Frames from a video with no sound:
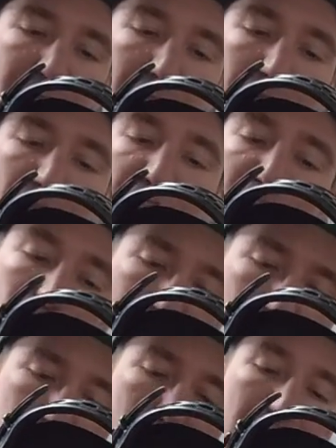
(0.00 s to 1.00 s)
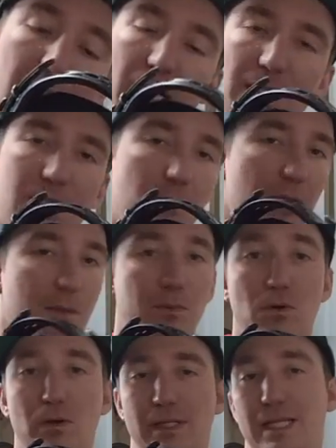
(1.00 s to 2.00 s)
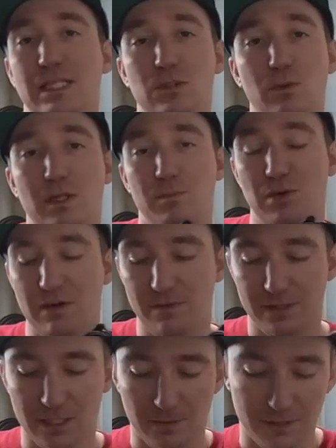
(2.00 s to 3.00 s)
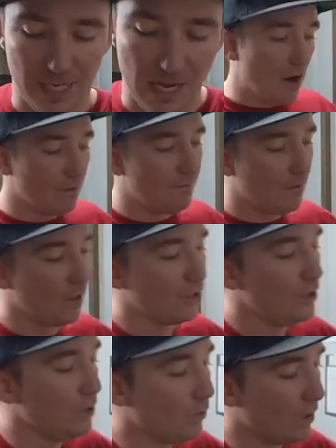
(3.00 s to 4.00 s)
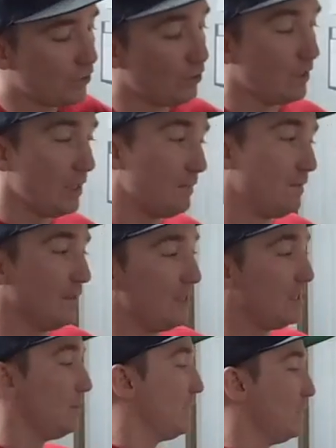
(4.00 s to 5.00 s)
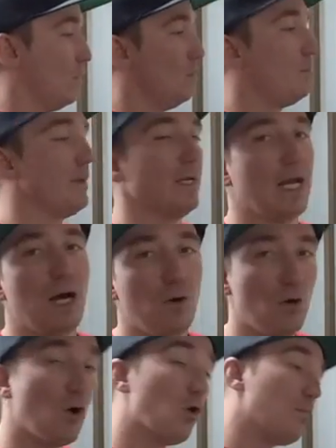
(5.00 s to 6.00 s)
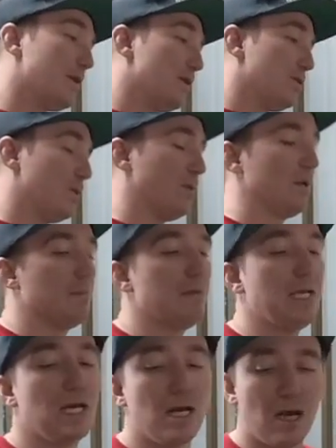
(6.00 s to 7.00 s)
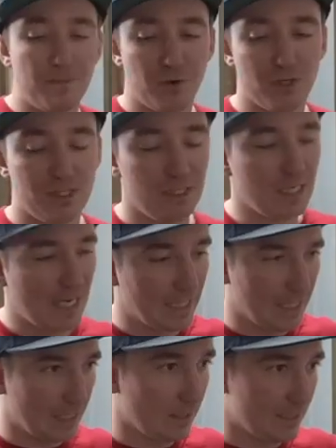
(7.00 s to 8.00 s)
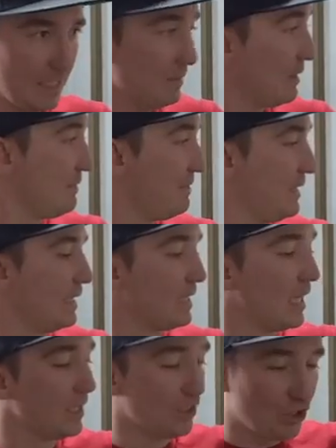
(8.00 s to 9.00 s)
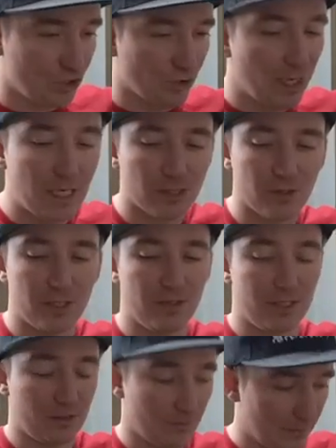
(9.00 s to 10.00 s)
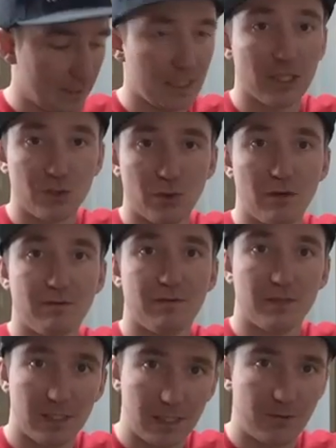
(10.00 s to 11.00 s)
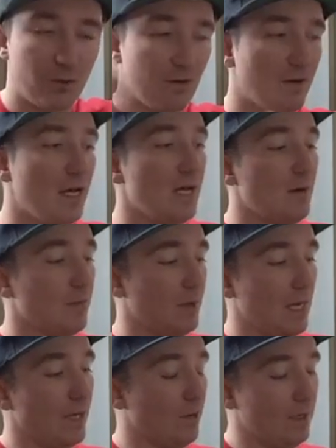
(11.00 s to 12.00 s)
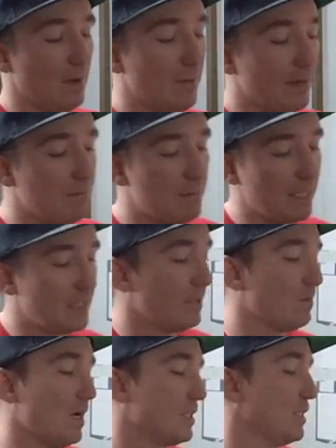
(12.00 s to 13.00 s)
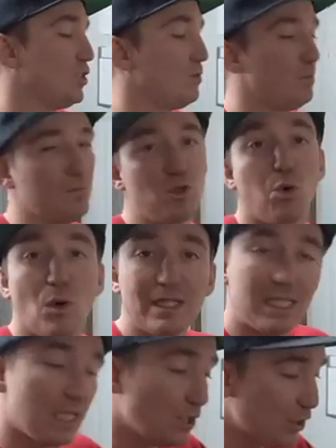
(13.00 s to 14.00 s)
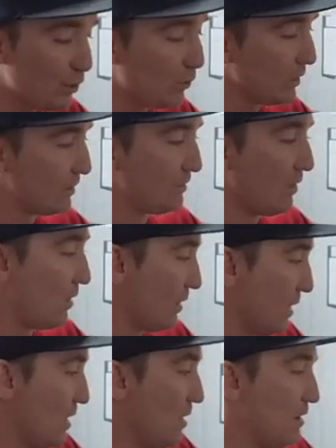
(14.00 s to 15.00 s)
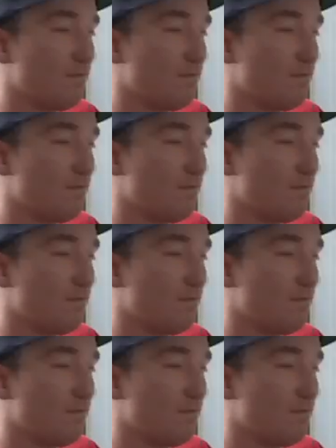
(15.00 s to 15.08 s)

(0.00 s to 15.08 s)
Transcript: 15 degrees, 20 degrees. Some people, this is where the preference comes in. How far do you want your lead foot to be open? How open do you want to be? Personally, I kind of like to keep my feet kind of straight. So I like, once again, a 12, negative 12, but I know like my buddy Benton rocks at 22 as far